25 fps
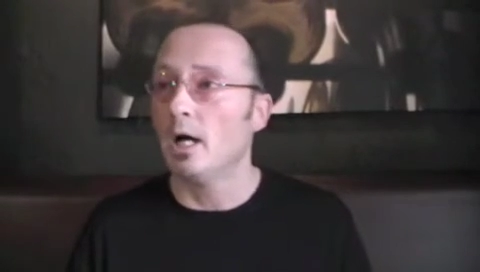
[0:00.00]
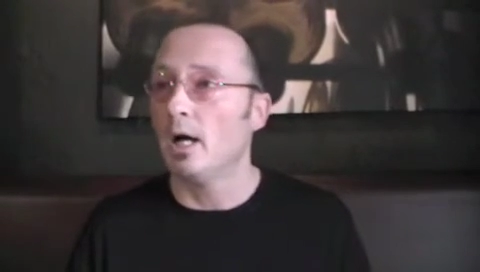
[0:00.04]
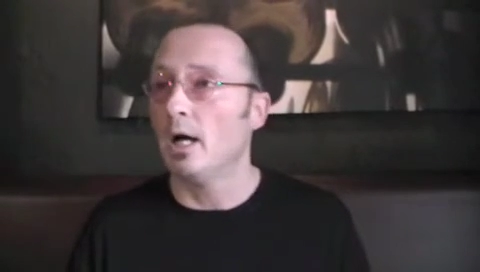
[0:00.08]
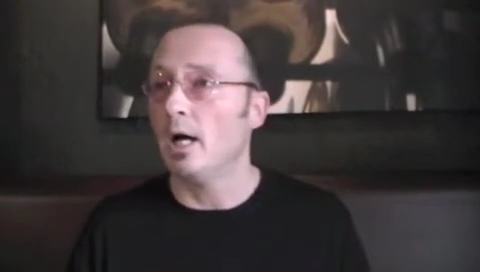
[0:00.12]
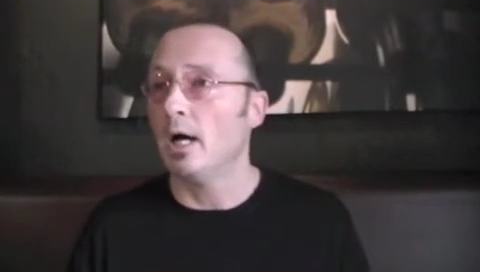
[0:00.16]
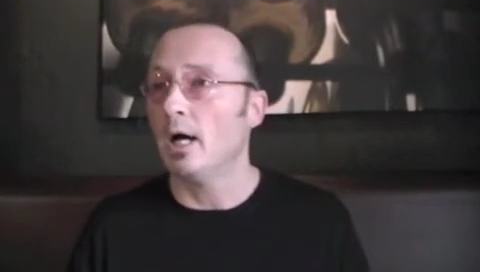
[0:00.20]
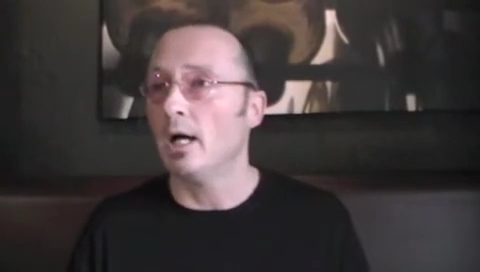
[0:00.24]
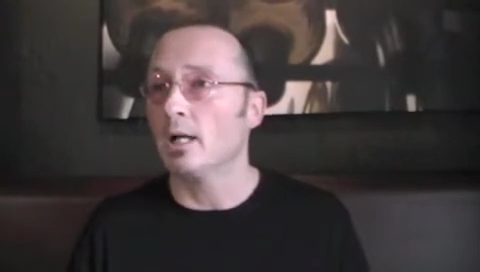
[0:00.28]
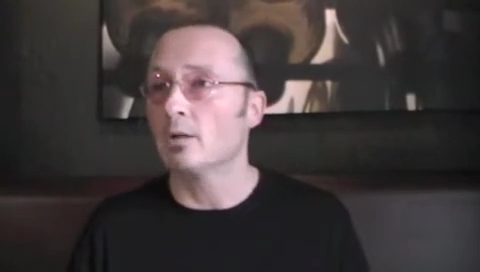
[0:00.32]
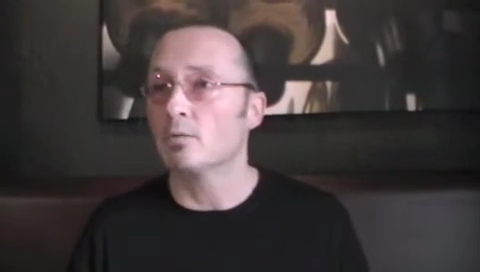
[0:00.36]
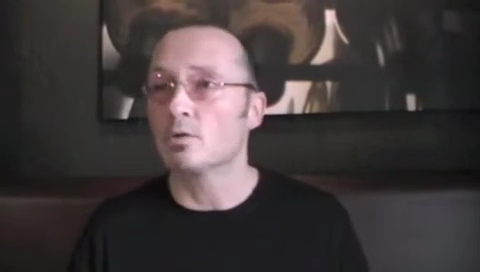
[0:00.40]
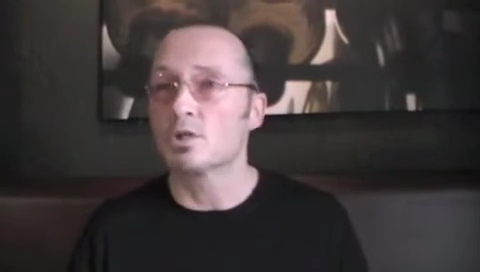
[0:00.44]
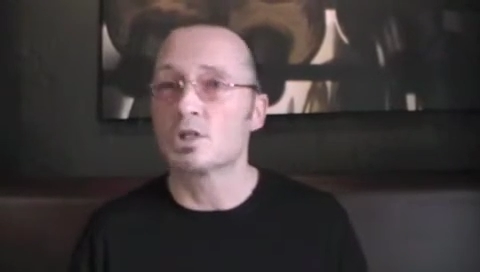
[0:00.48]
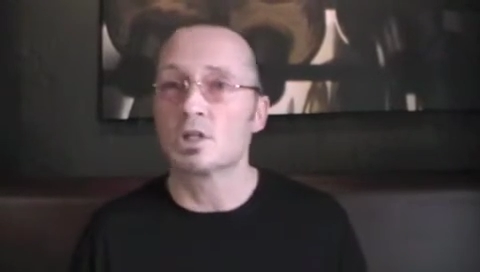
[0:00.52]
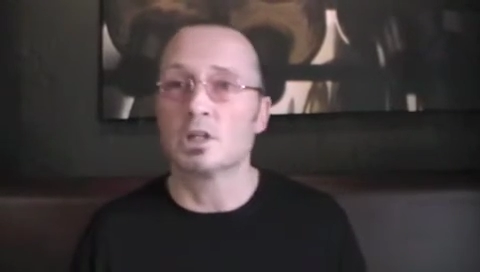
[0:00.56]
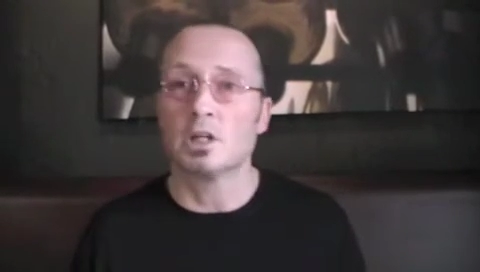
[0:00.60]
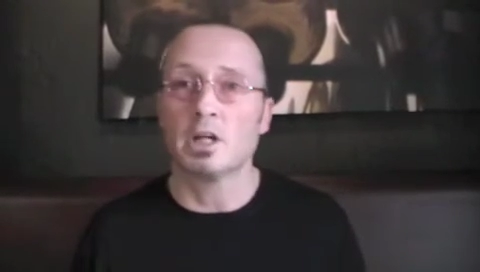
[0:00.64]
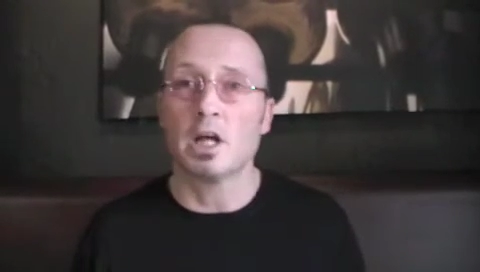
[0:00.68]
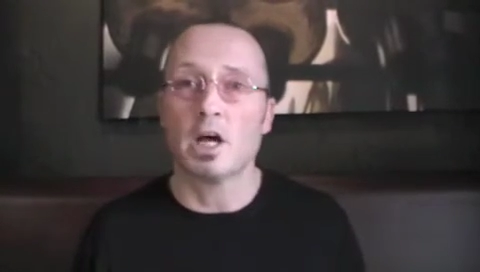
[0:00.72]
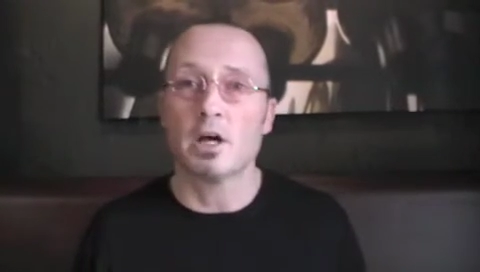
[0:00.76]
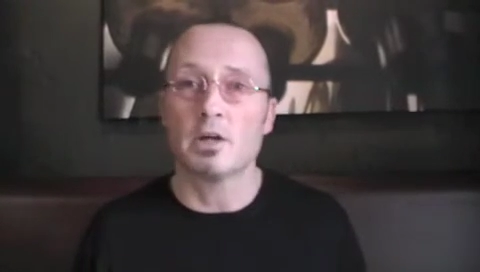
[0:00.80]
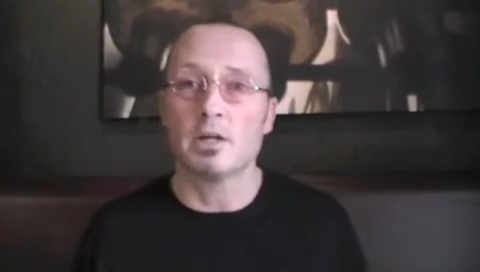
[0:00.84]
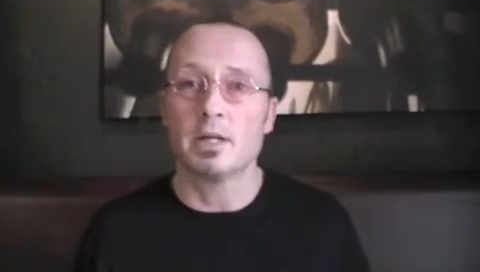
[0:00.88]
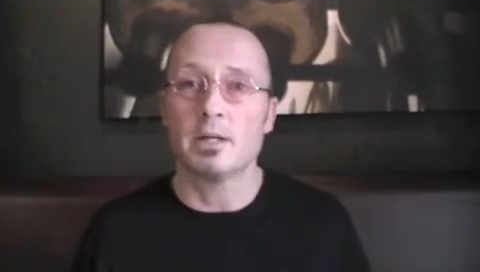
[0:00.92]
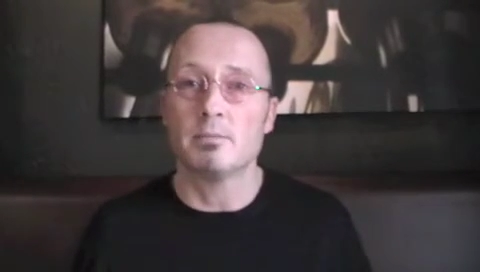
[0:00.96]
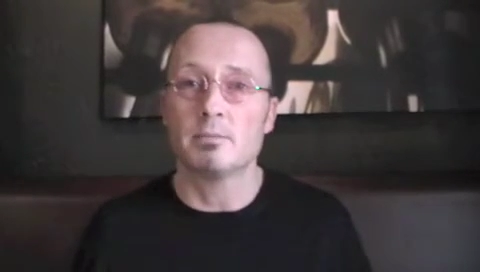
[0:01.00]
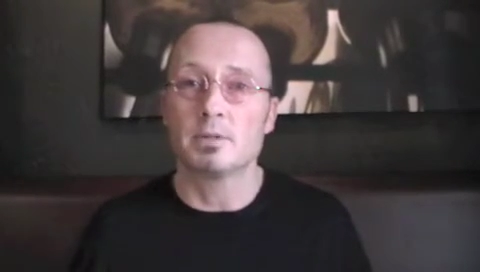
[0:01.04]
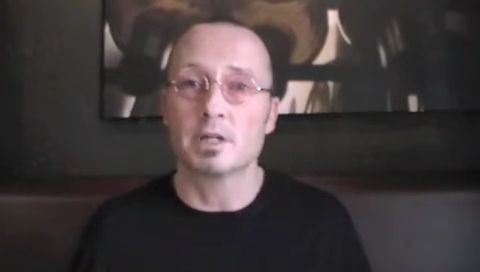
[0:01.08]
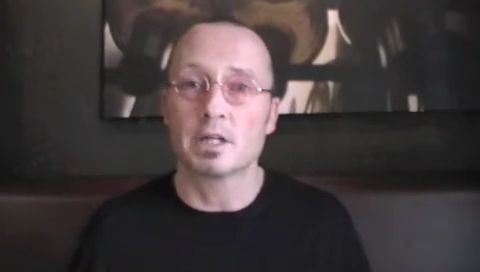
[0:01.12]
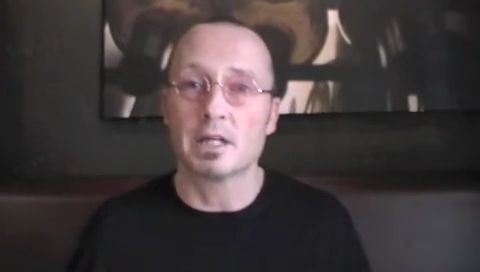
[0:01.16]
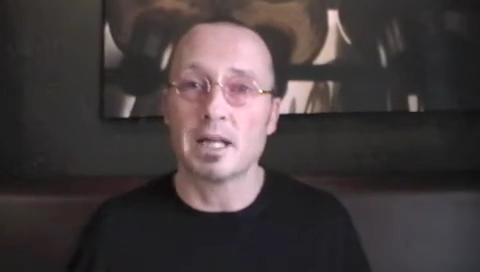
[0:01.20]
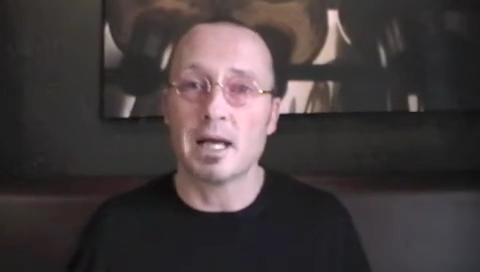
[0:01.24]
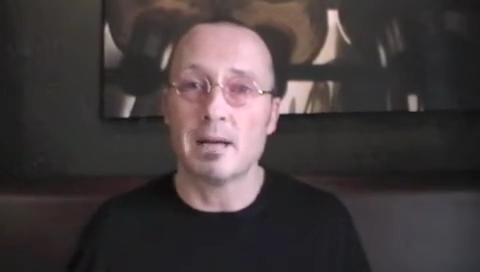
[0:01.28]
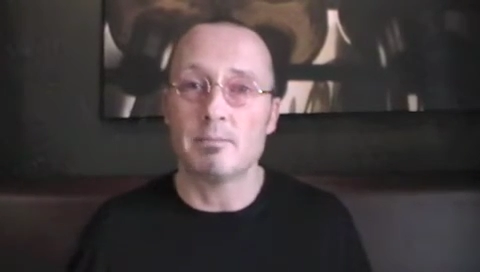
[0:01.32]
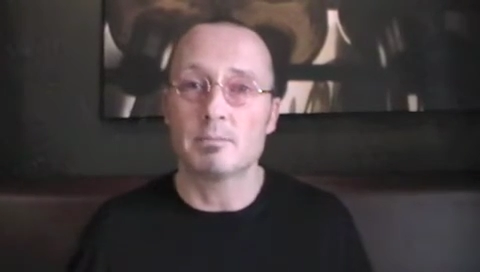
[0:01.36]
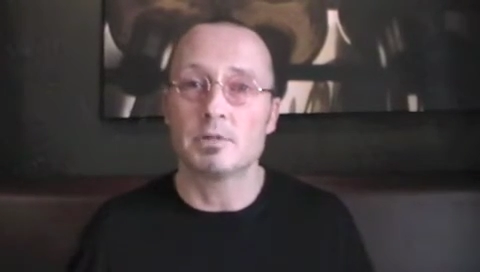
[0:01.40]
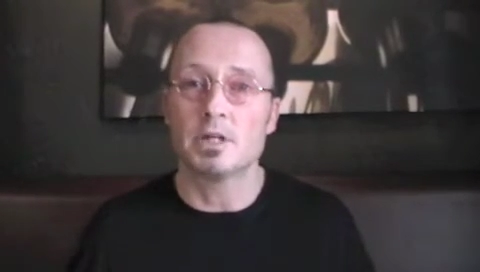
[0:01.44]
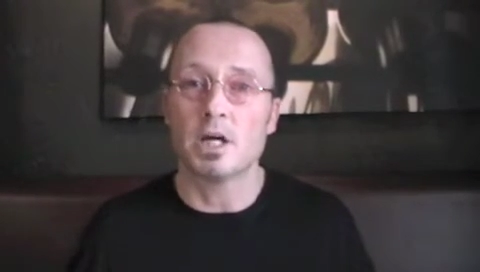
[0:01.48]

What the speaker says: and which allowed him to clamp